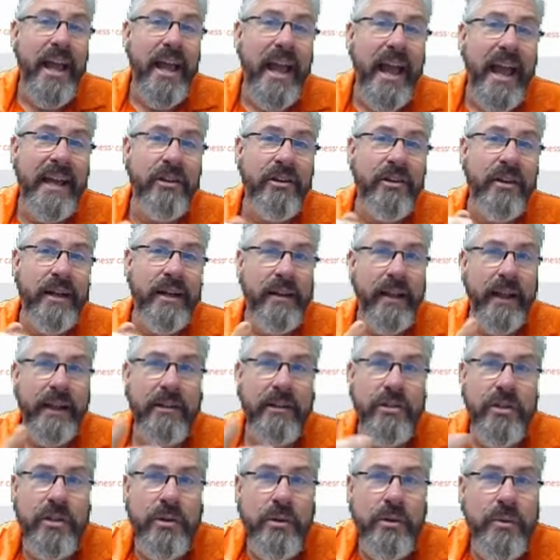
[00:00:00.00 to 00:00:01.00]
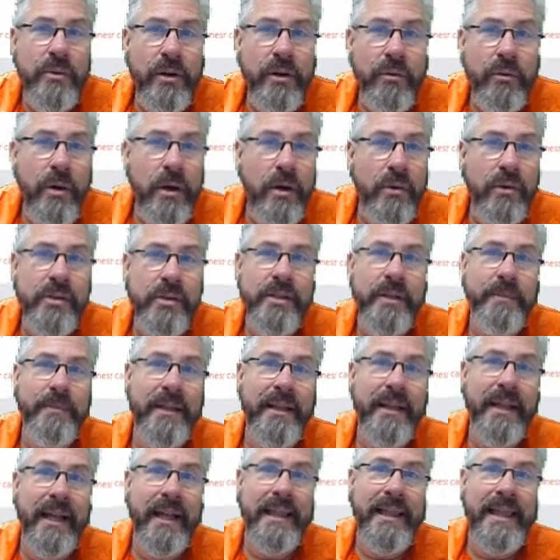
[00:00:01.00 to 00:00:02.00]
and you get like 2 in a row or
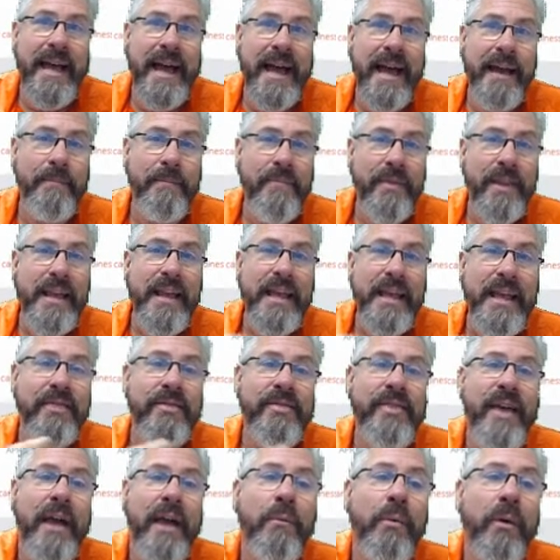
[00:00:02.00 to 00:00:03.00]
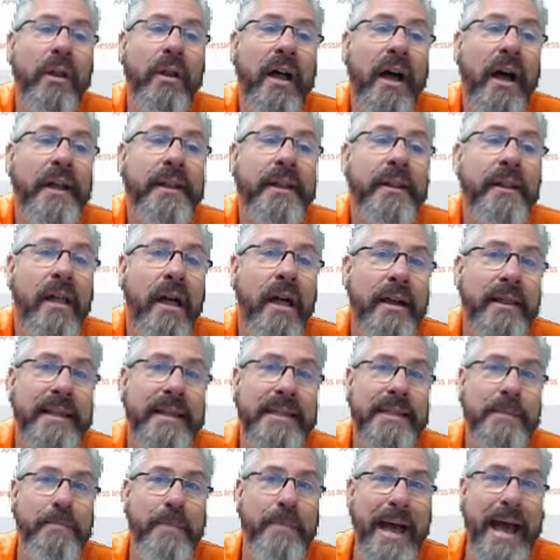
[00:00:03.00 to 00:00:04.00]
something like that, they will unlock
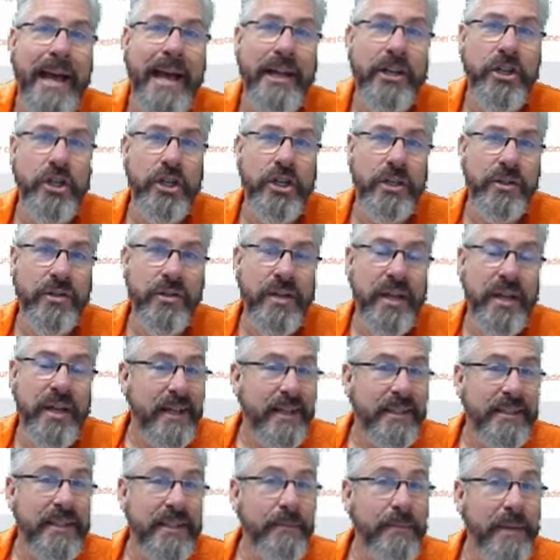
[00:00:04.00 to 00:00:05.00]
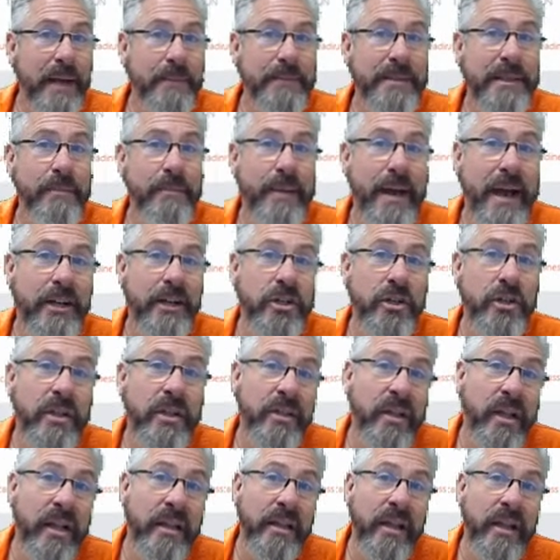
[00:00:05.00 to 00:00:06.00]
these badges. And sometimes the badges
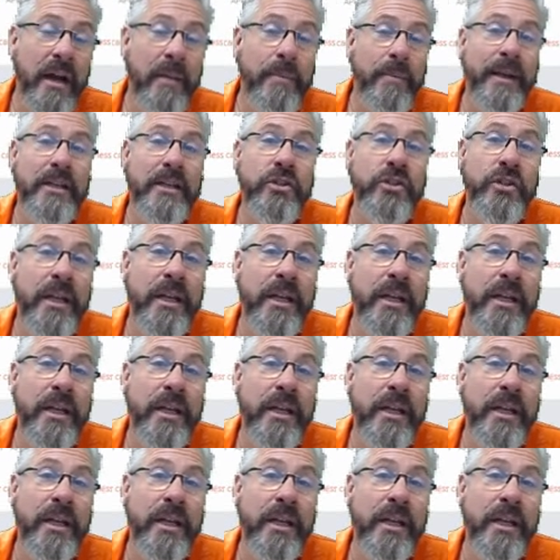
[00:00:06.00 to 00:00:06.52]
they'll unlock because you